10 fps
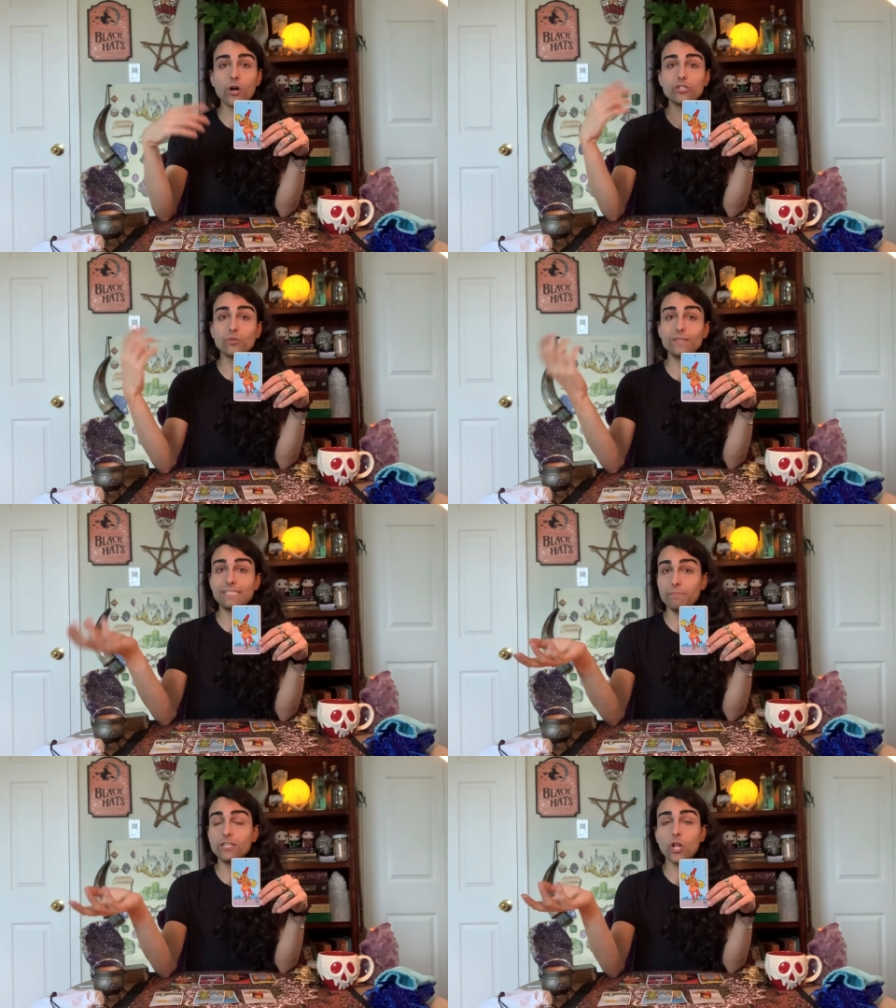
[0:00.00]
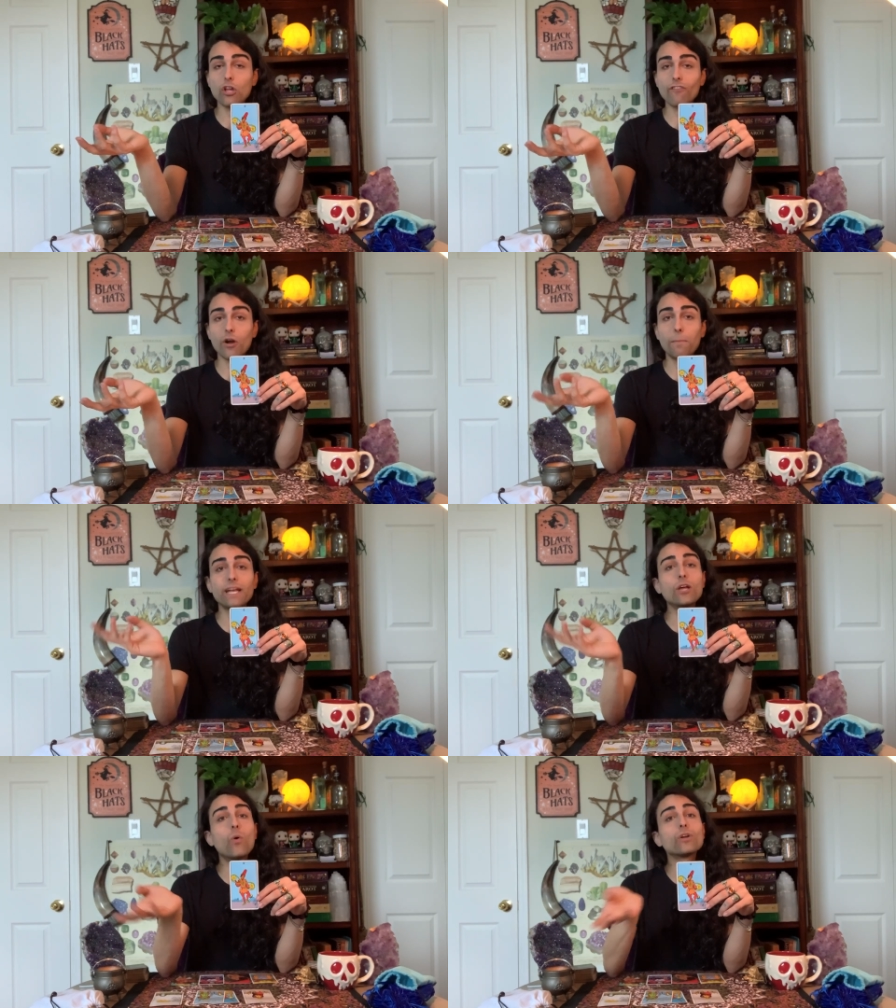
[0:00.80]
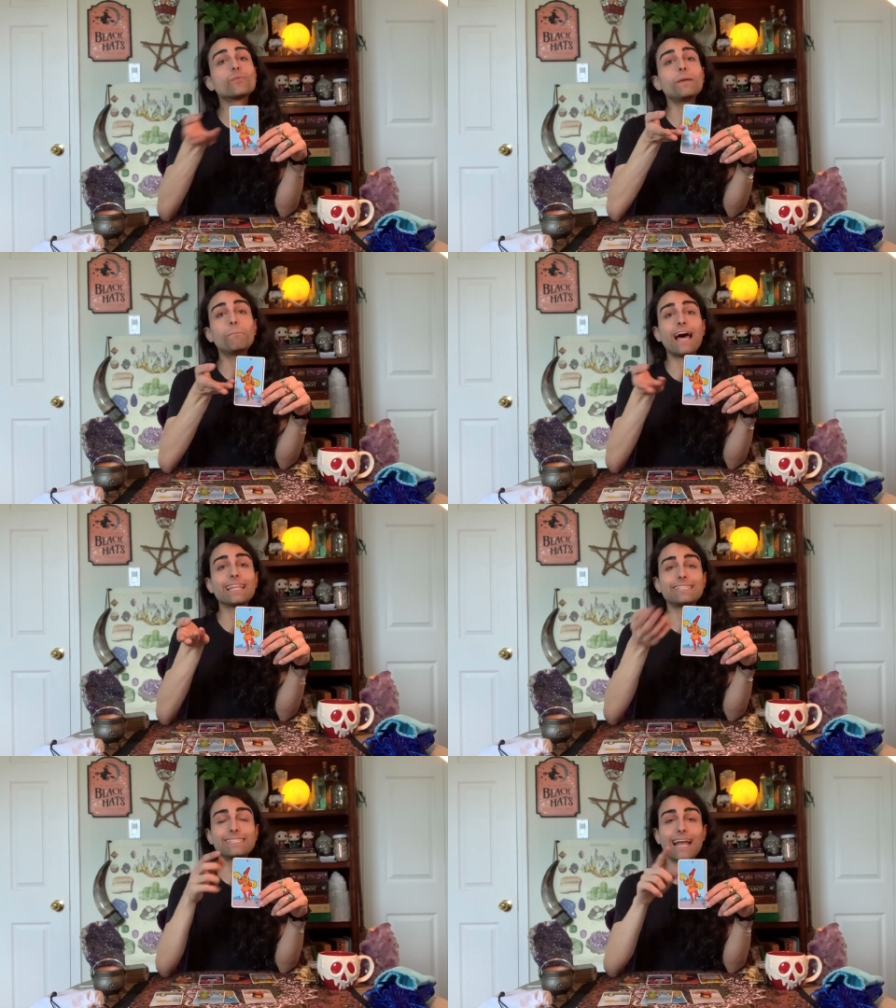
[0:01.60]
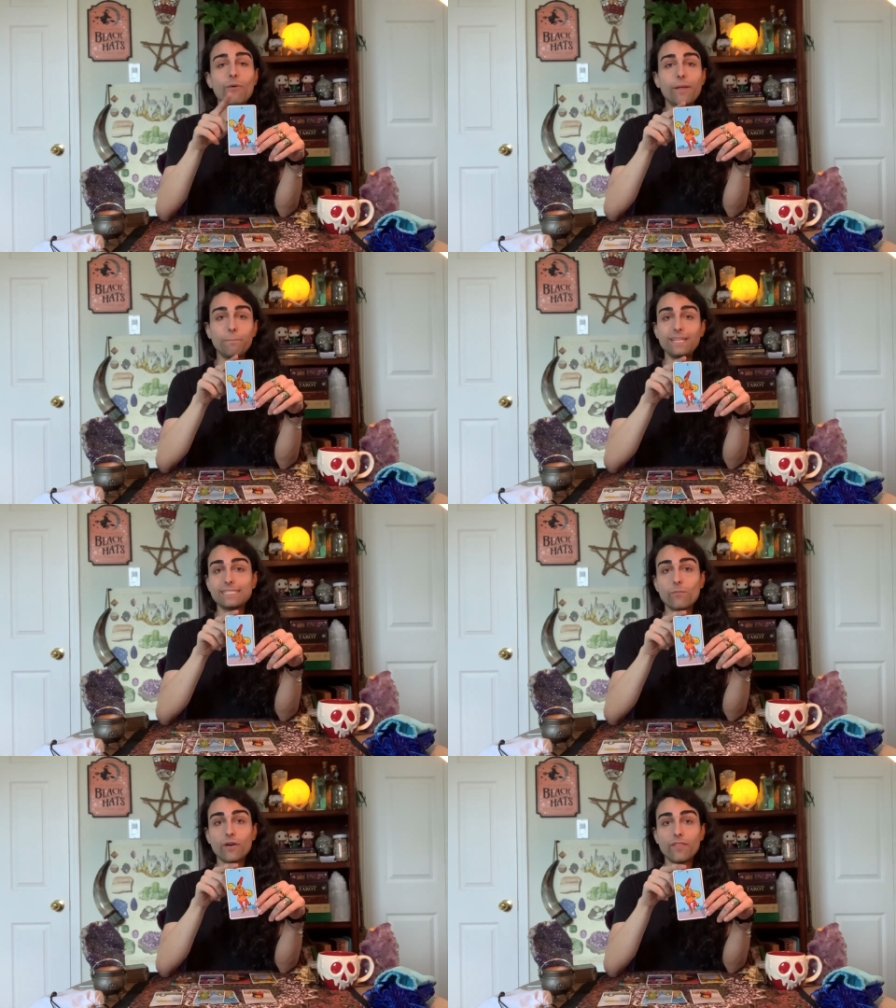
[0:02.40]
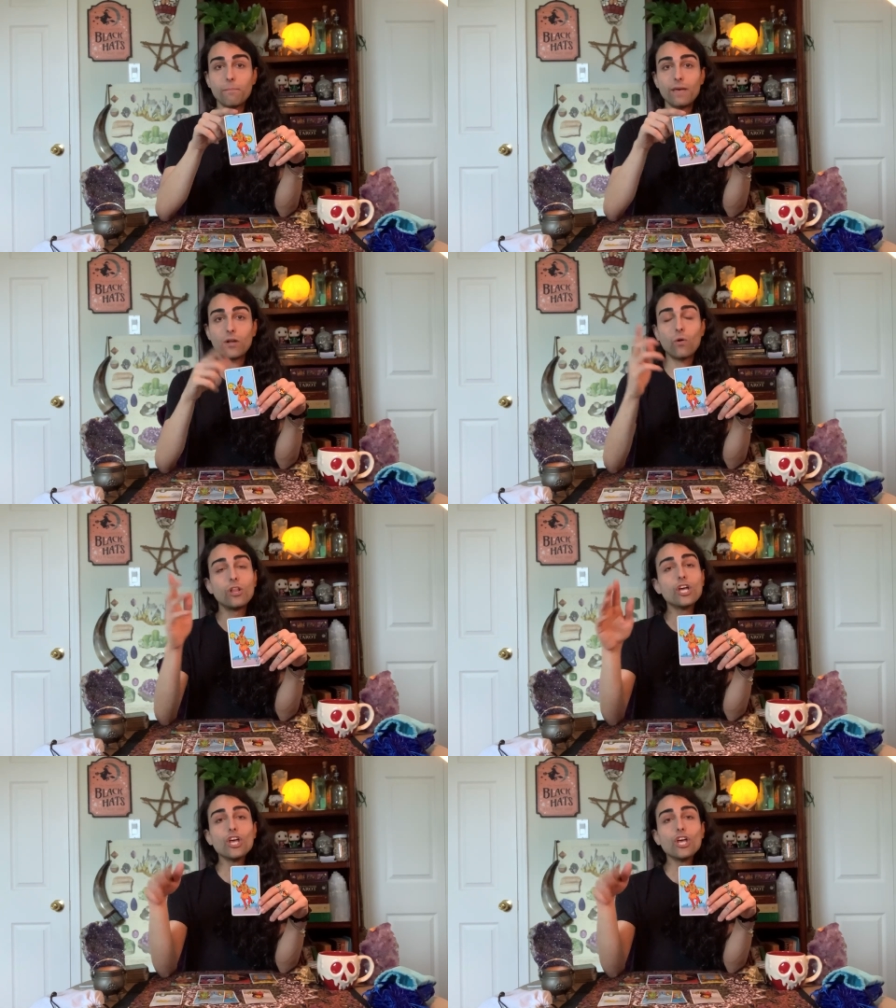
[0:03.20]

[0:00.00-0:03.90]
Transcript: or do we spend all of our money, or do we balance it out and meet somewhere in the middle?